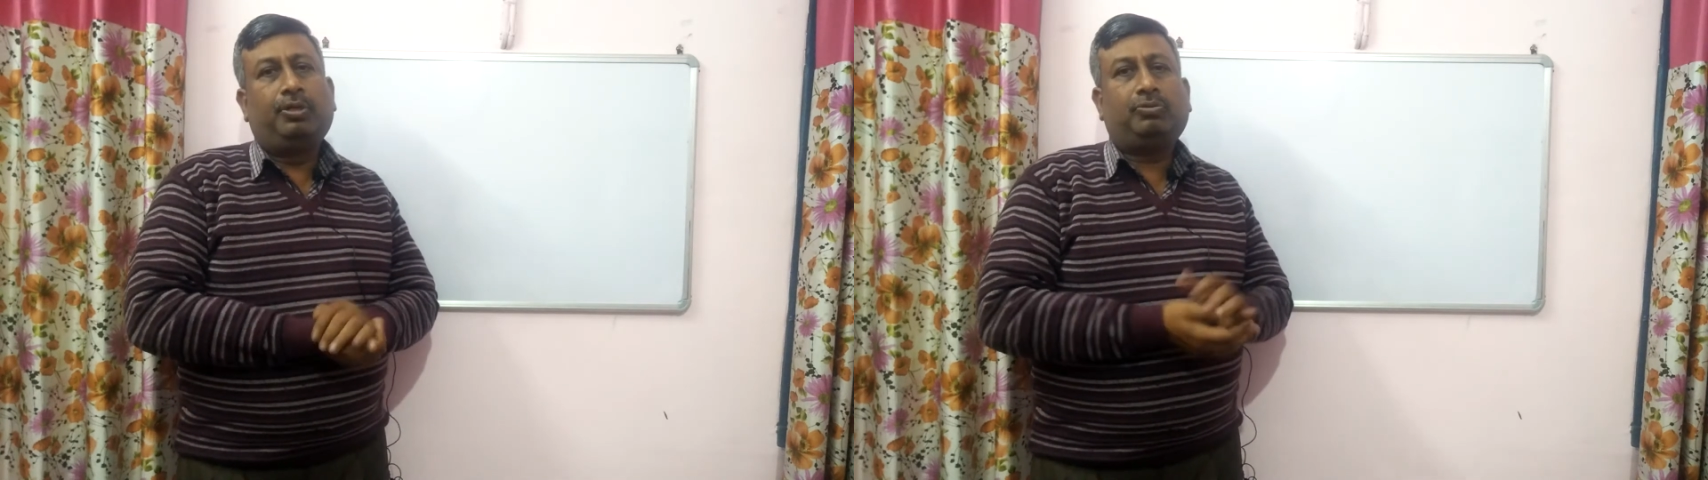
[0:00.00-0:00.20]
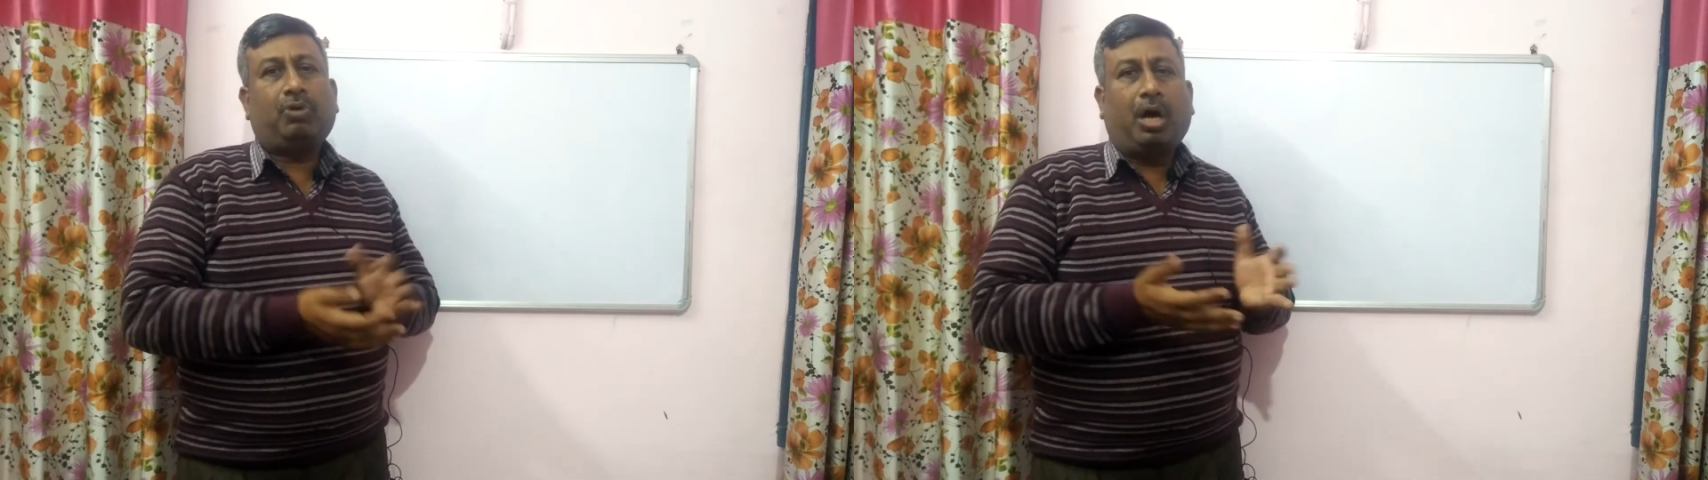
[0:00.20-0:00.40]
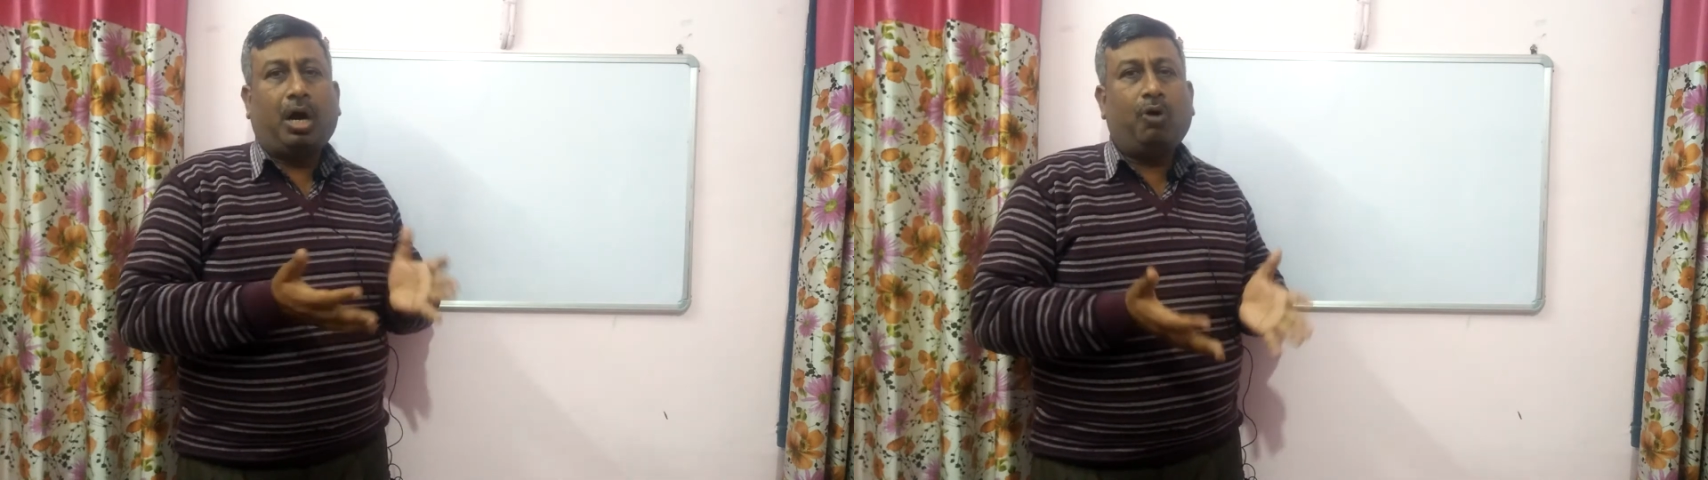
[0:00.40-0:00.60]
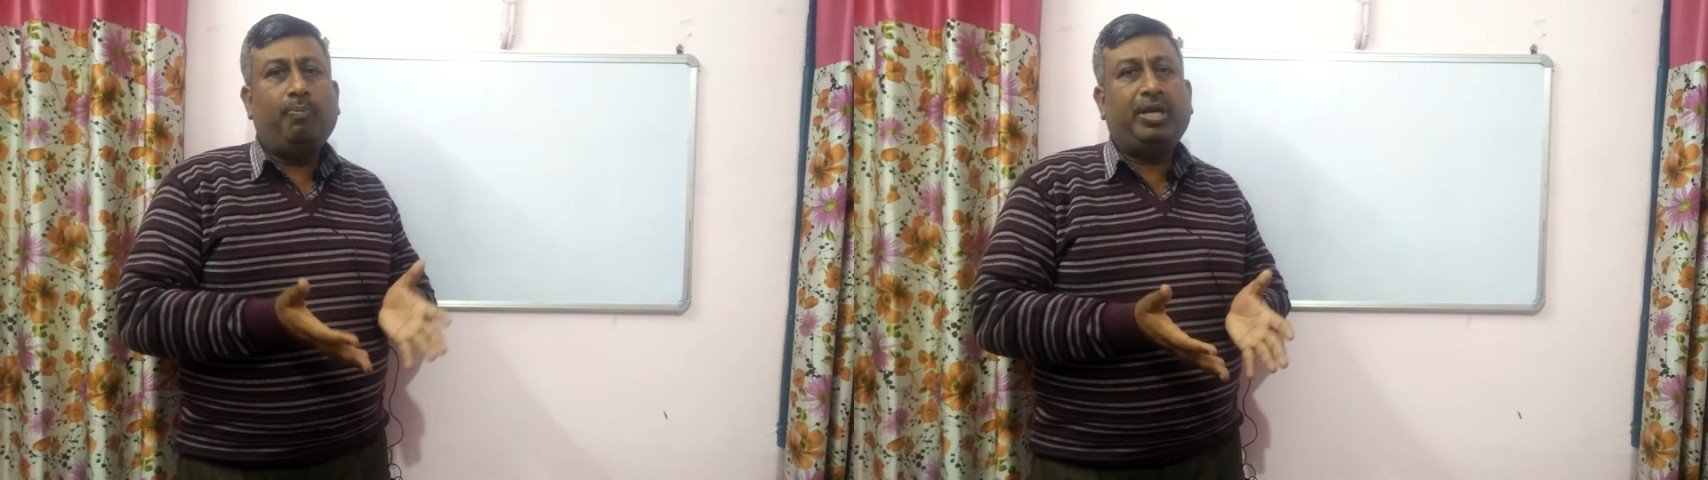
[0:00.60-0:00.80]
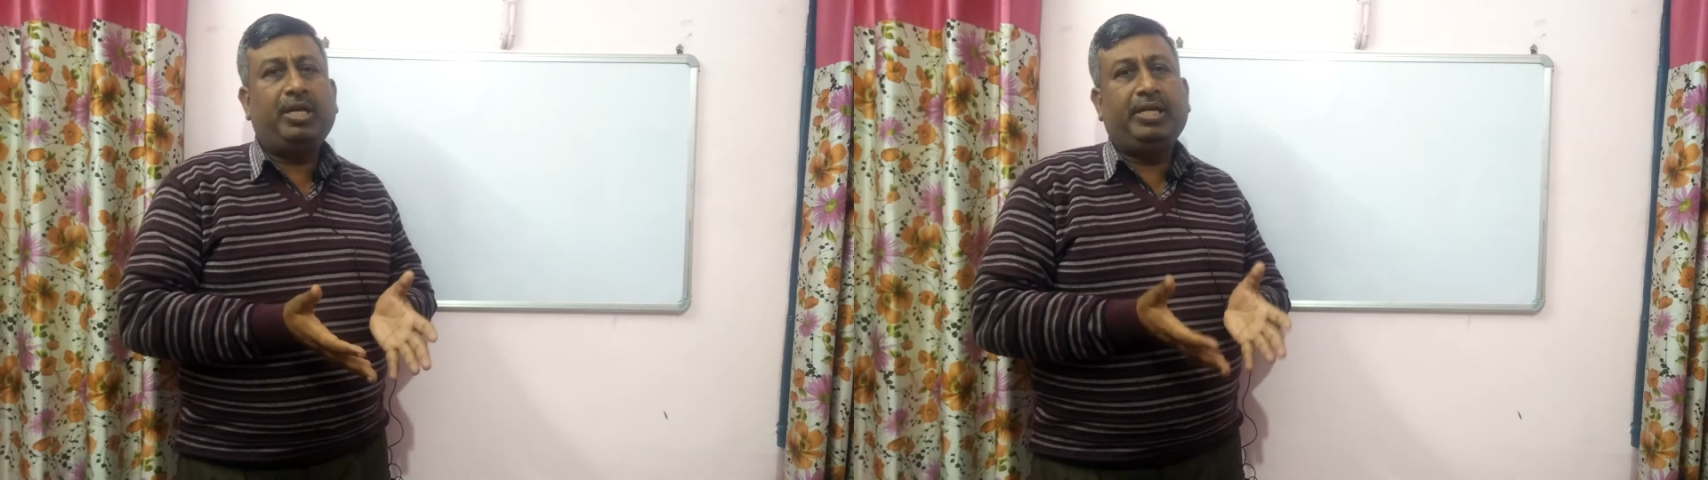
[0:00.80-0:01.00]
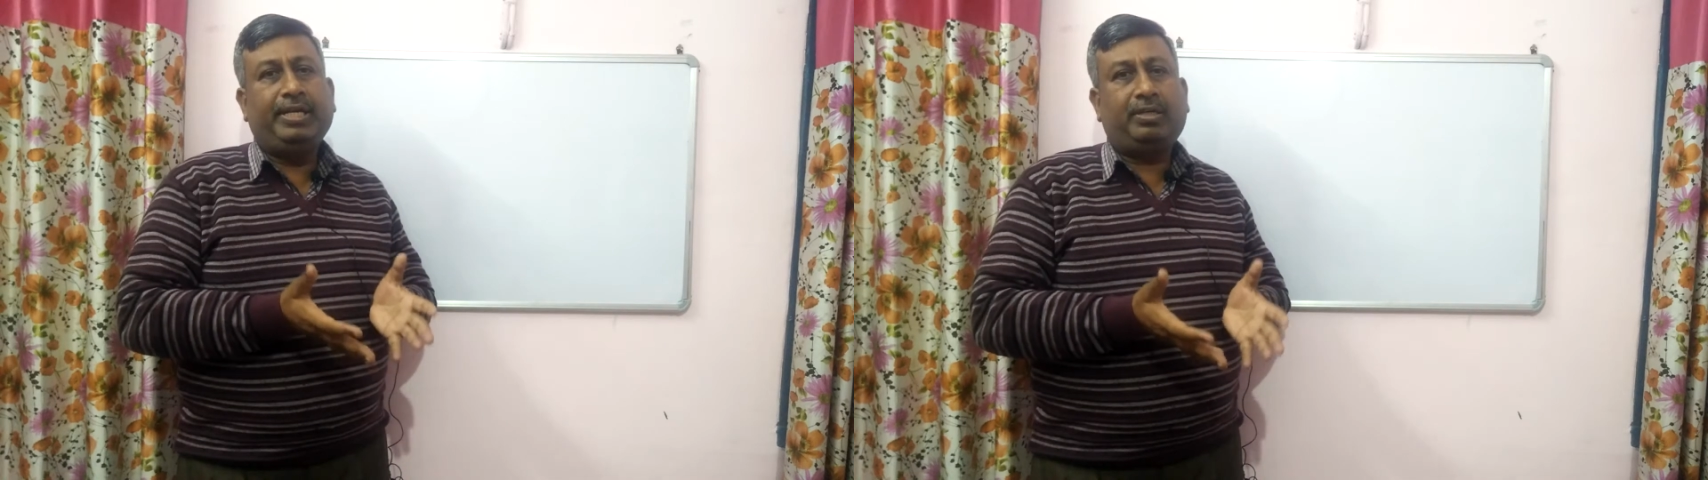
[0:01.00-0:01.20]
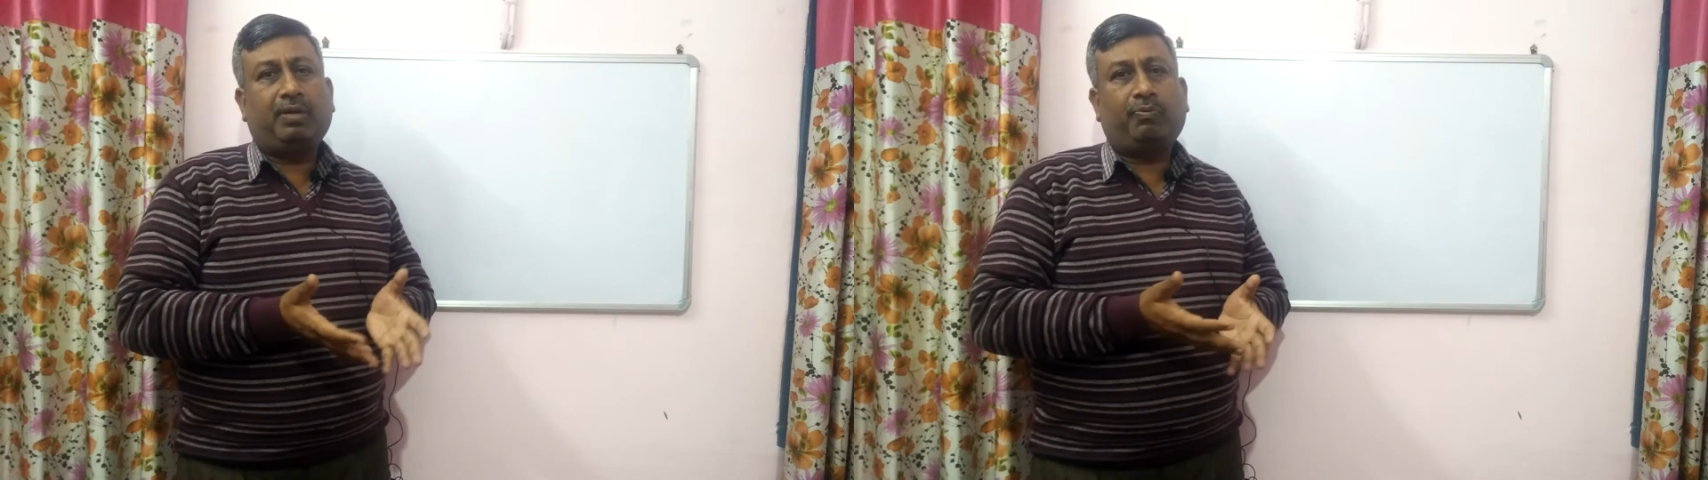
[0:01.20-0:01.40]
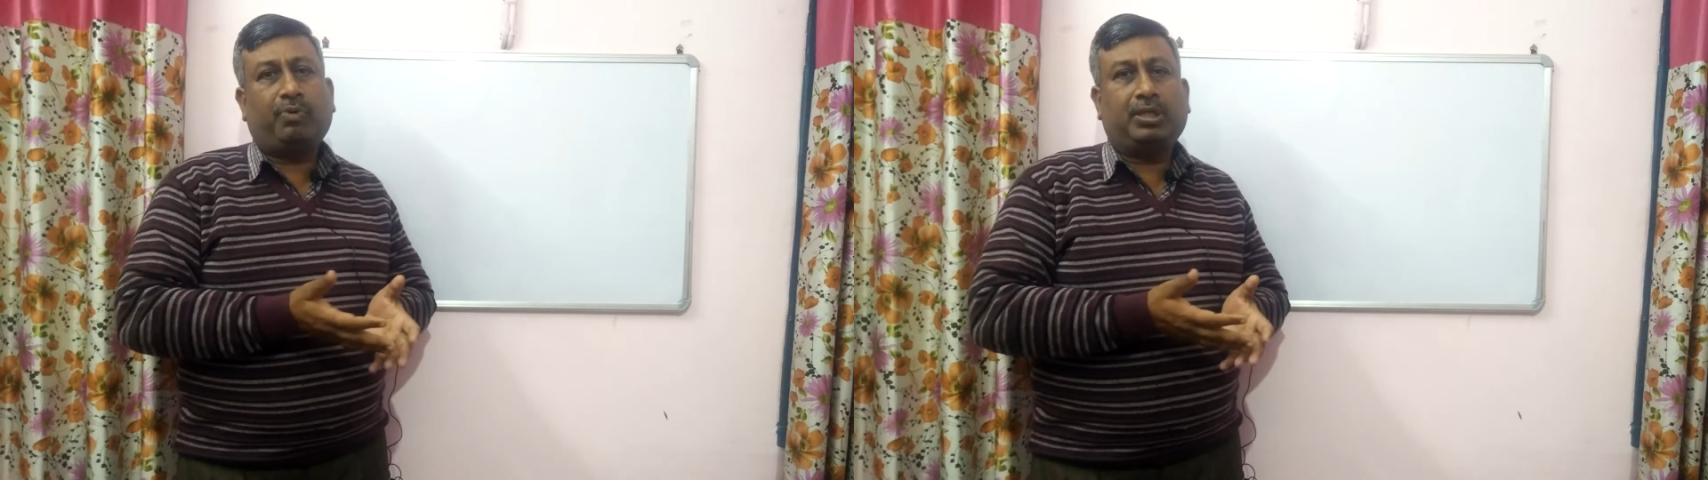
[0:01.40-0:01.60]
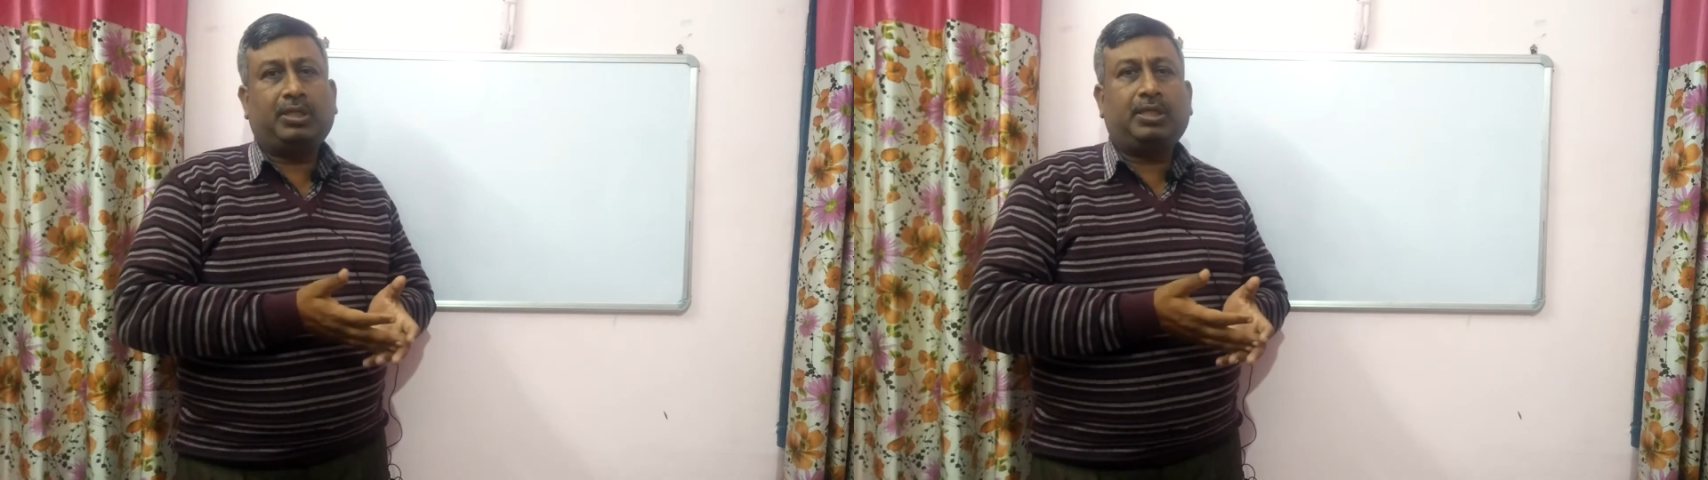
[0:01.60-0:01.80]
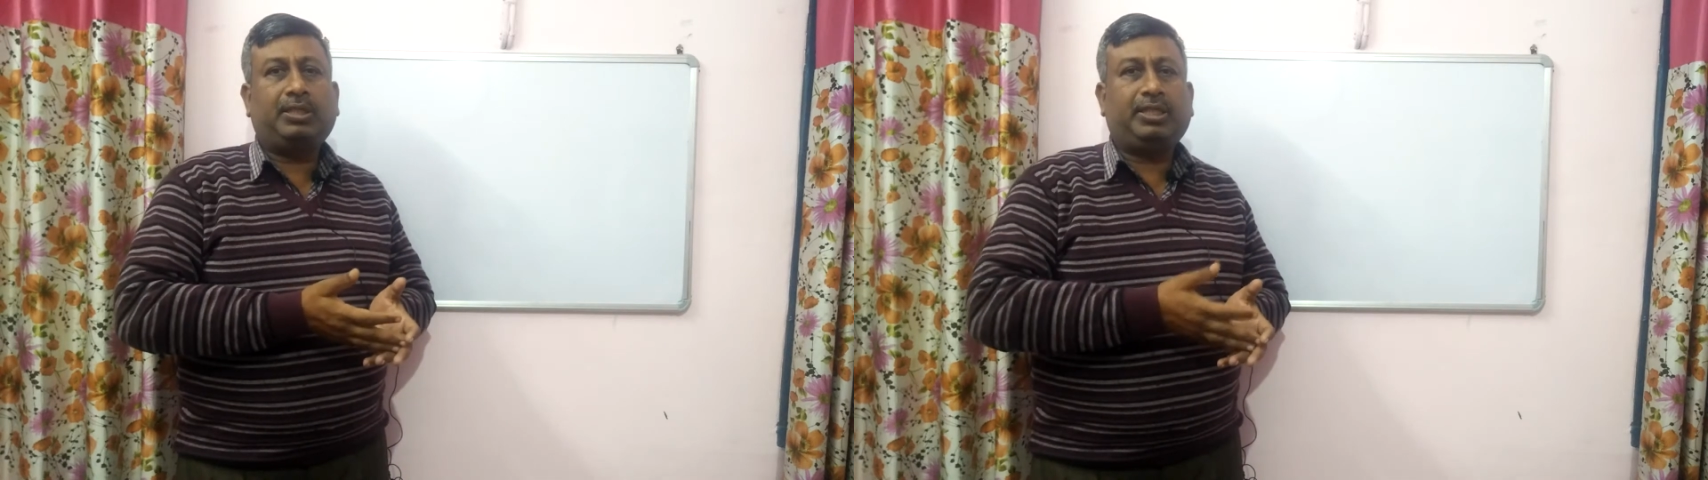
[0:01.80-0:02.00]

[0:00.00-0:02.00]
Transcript: so how many liter water